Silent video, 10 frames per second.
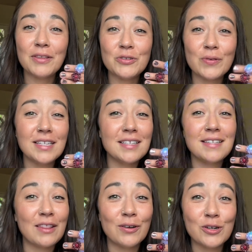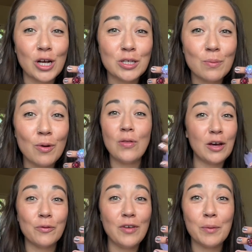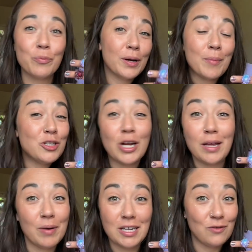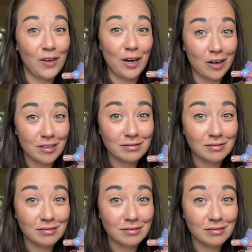these rings is that they're adjustable. They could fit pretty much anybody's finger.